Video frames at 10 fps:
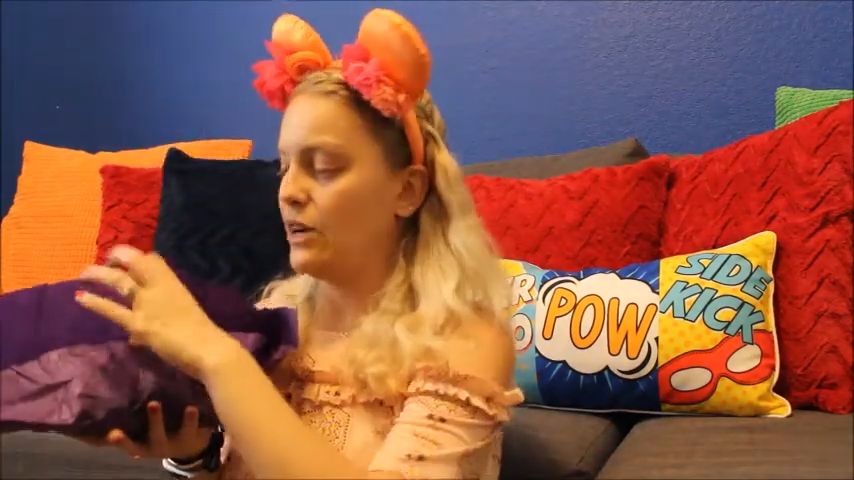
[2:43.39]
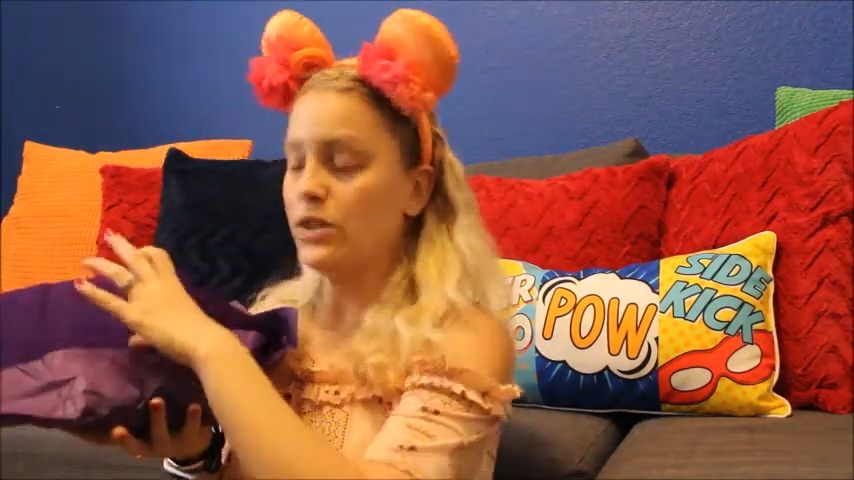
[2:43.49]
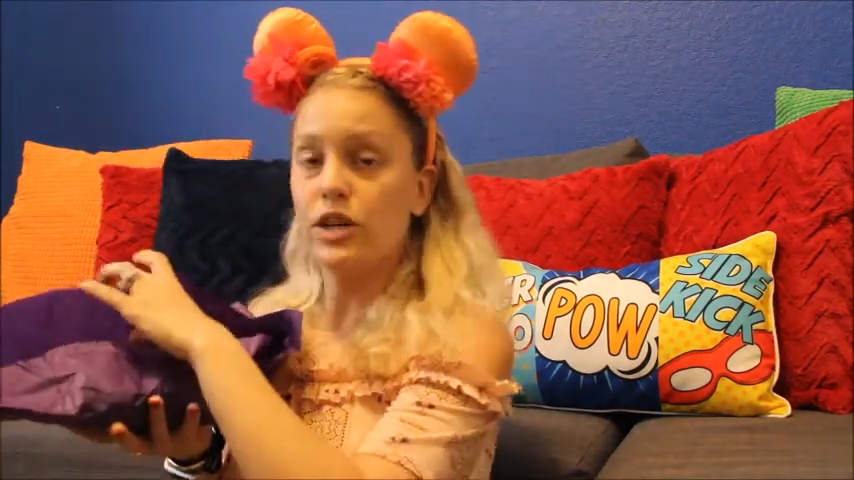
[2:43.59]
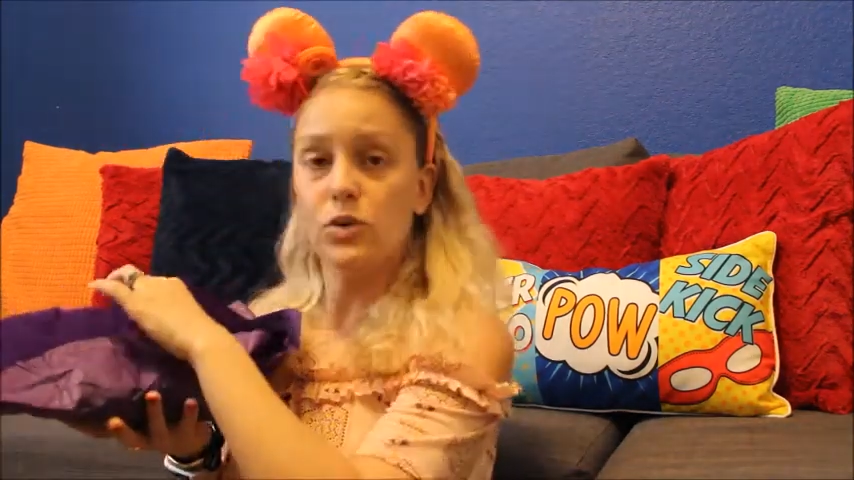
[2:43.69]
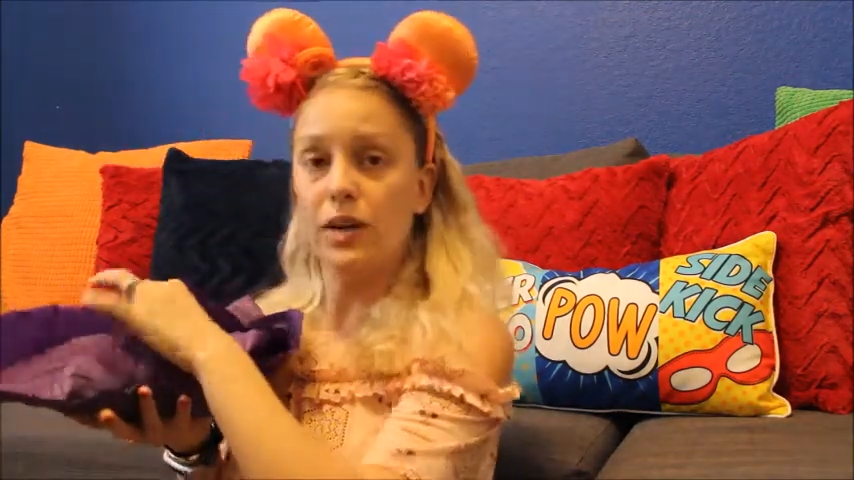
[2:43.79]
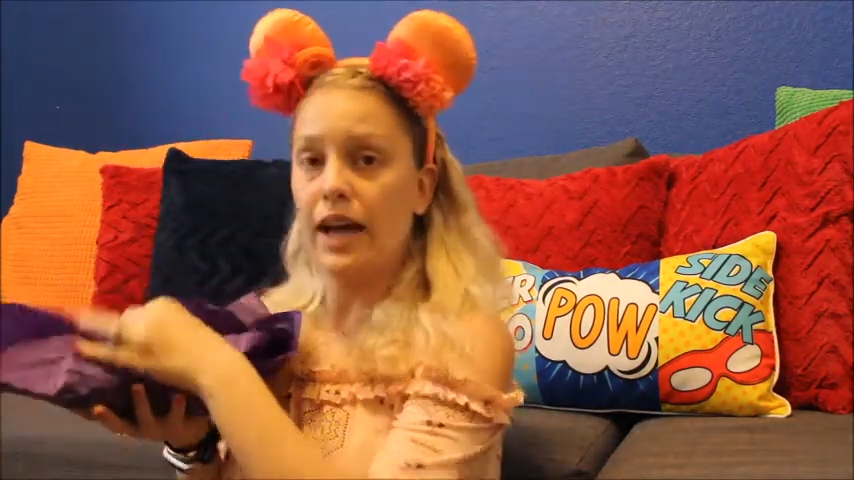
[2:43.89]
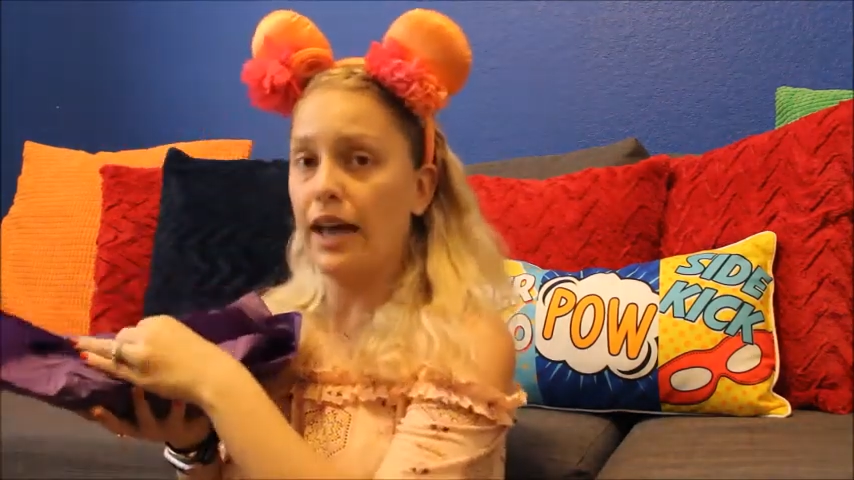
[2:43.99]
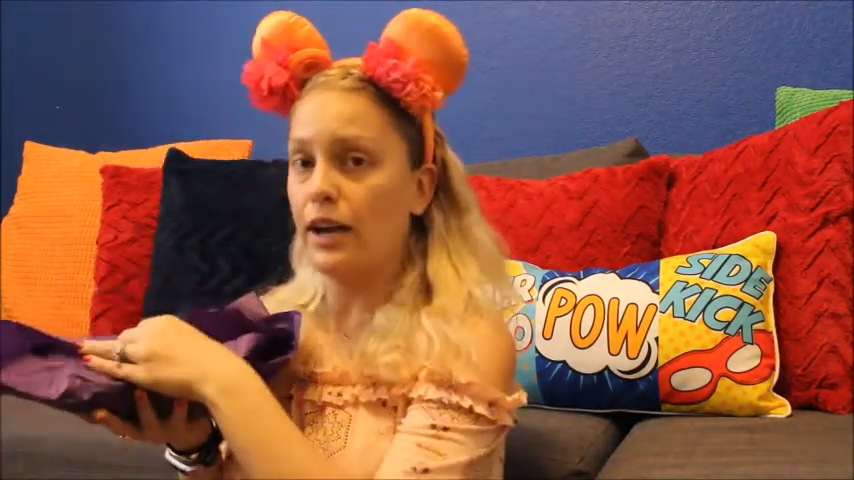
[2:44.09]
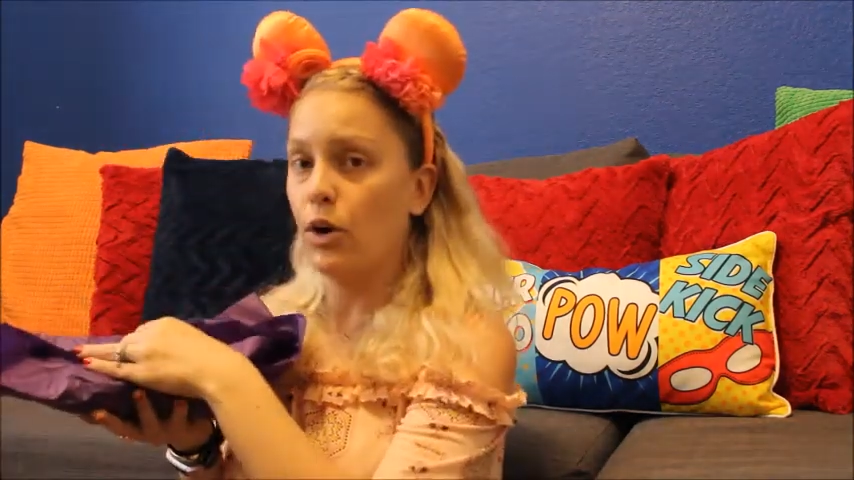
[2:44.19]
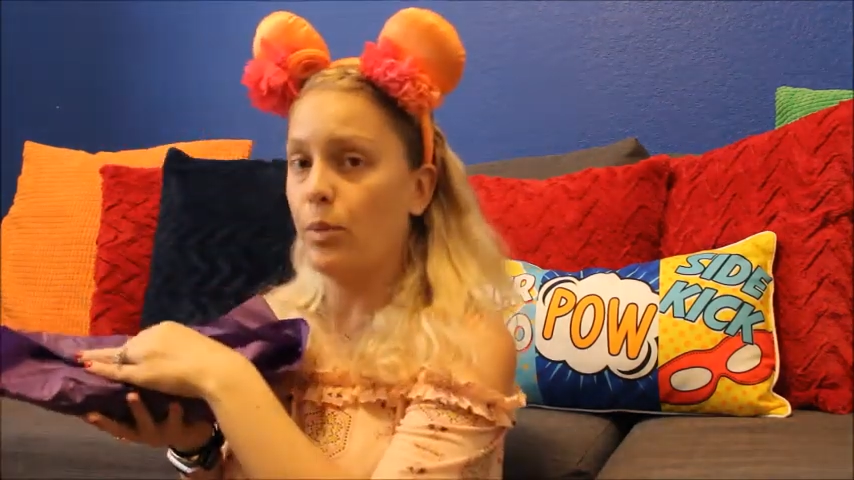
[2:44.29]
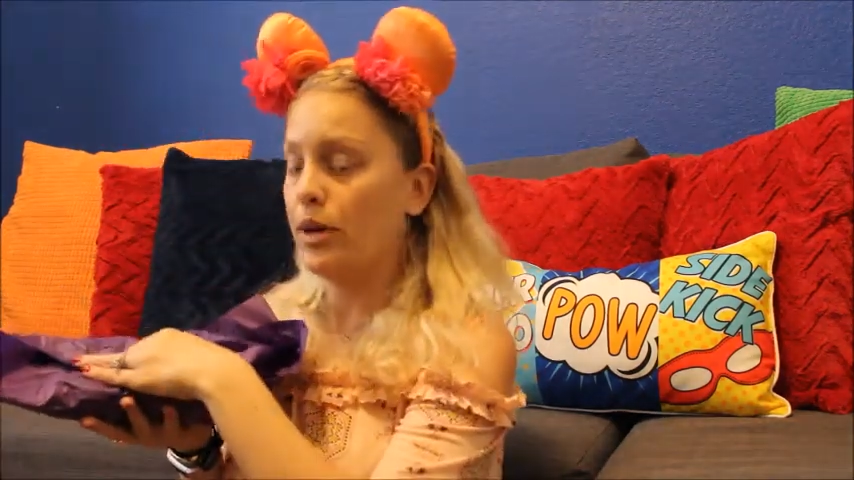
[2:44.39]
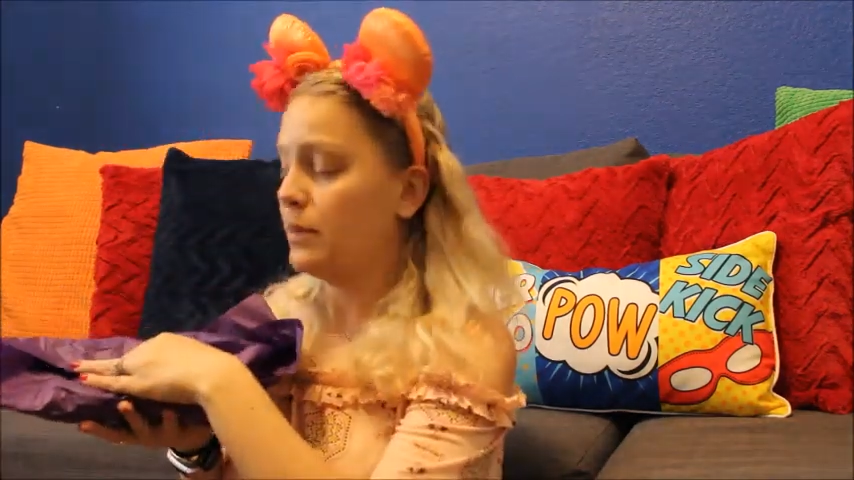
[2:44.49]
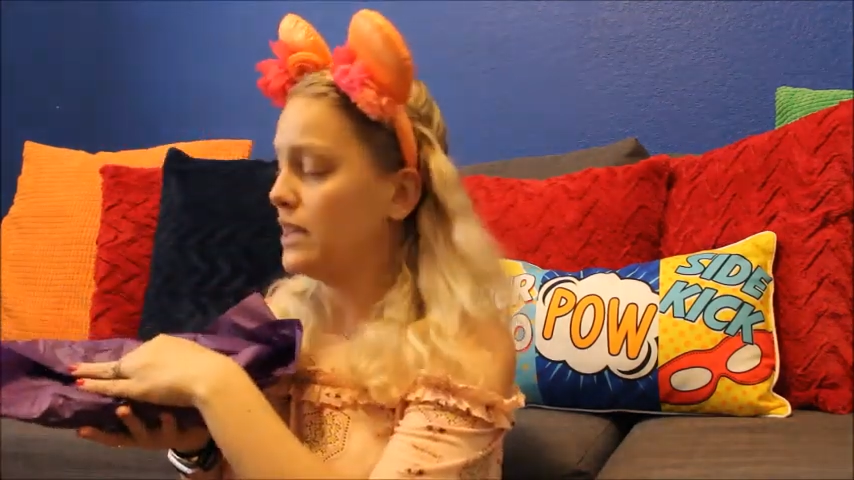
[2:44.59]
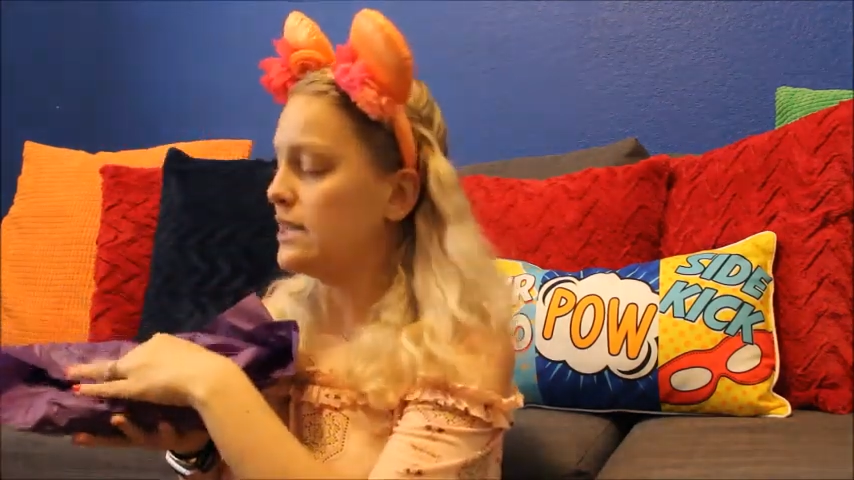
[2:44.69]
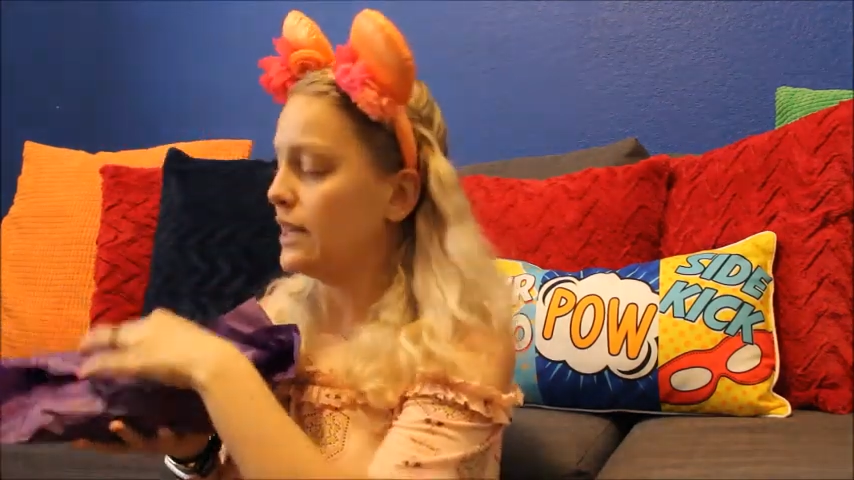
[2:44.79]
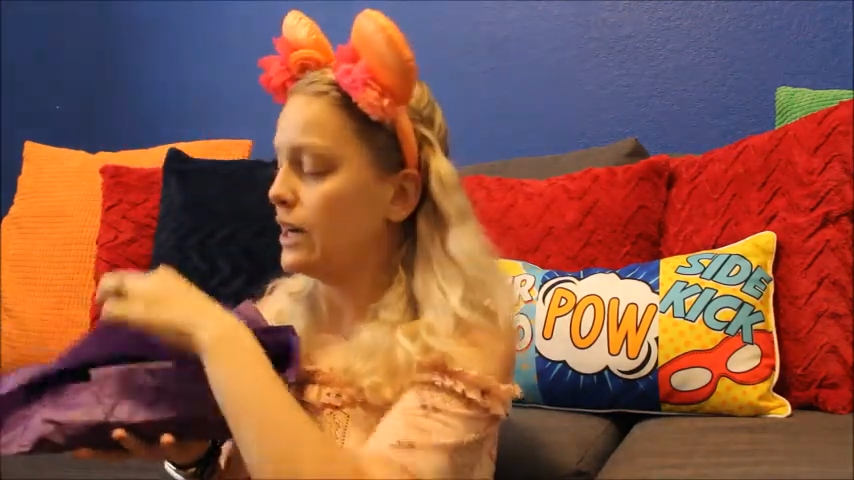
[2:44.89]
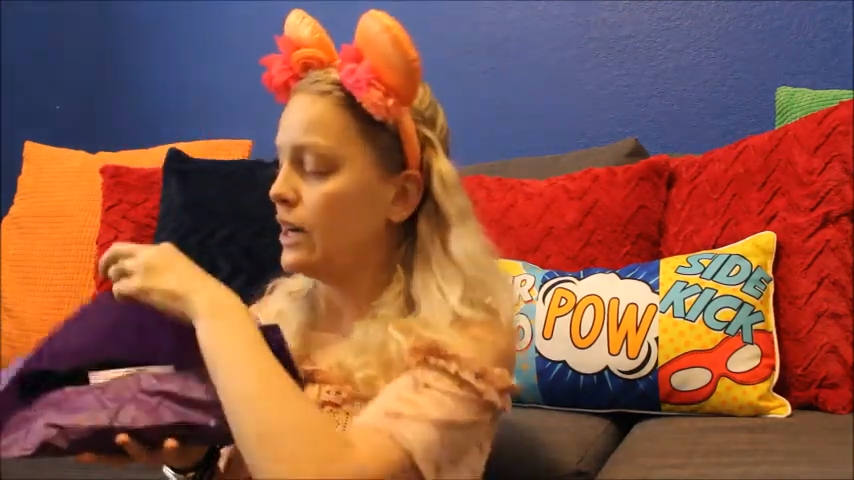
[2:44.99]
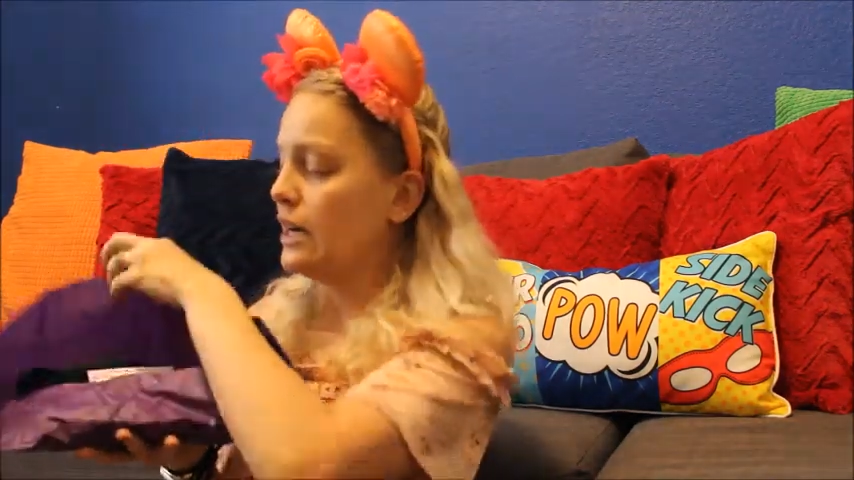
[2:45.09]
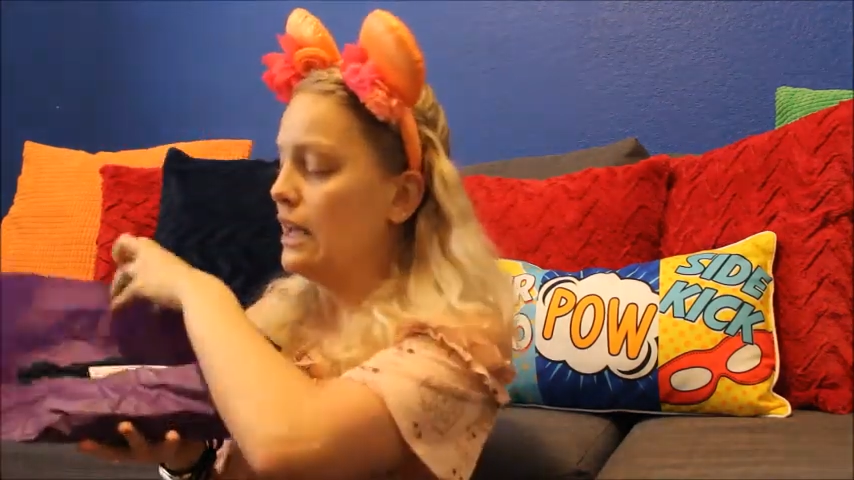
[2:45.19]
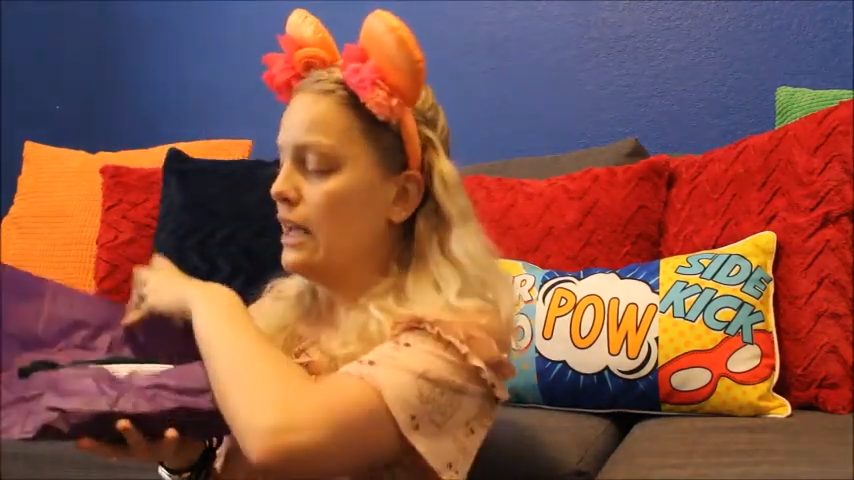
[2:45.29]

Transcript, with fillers: So I just went ahead and opened up the sticker.